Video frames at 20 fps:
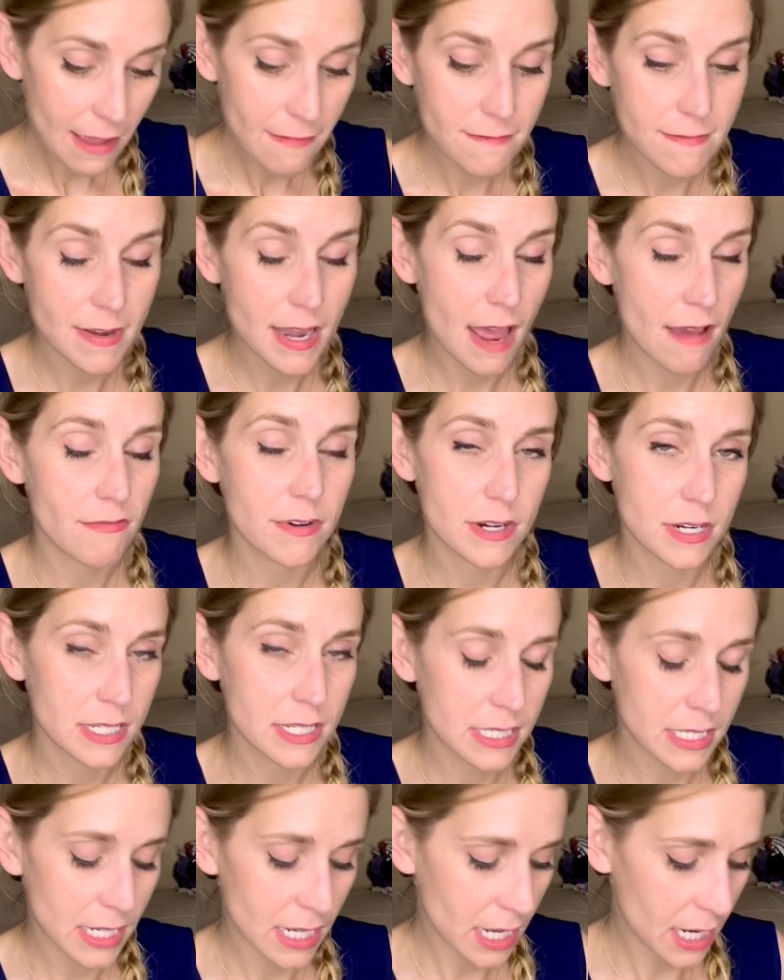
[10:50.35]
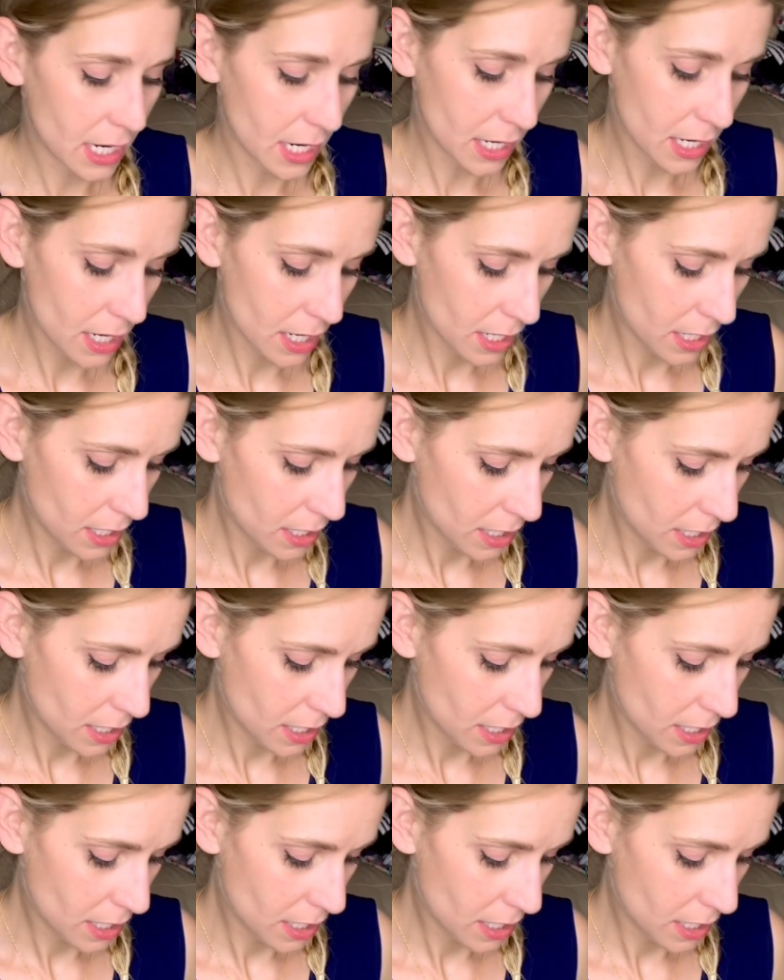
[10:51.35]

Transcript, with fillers: have never seen